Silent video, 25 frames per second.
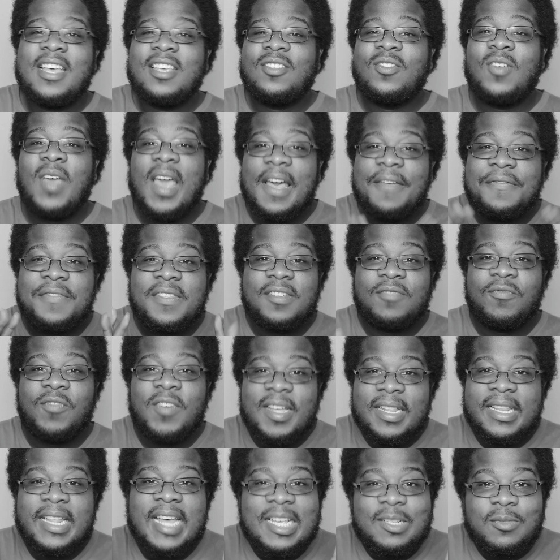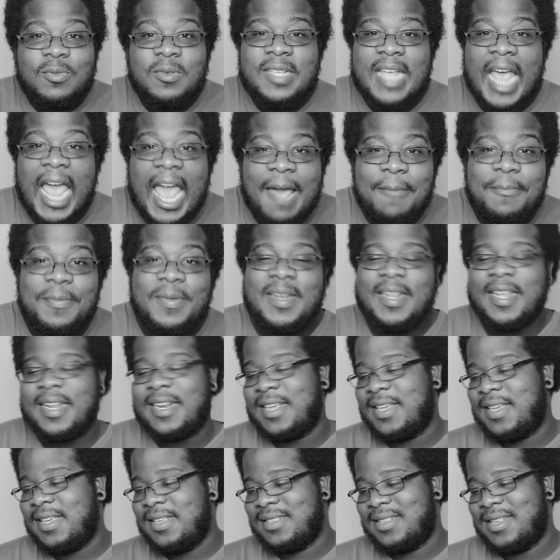You have to realize what's happening.
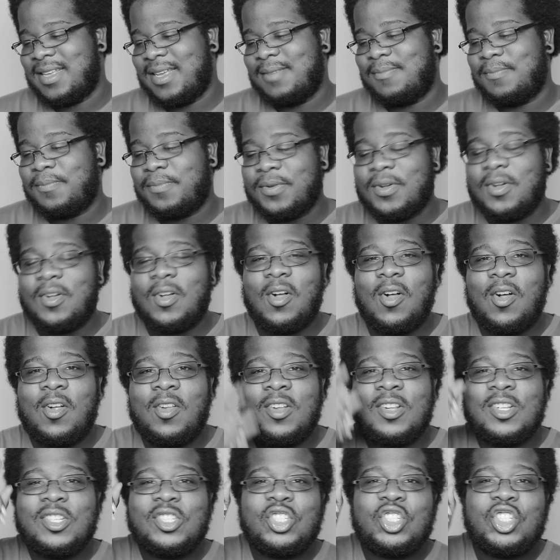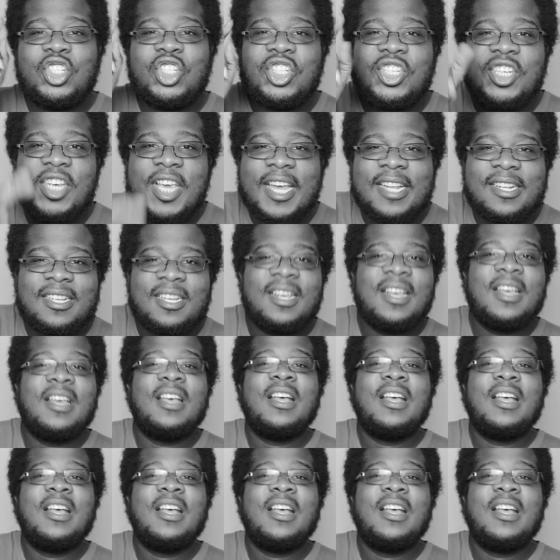And he's like, bullshit.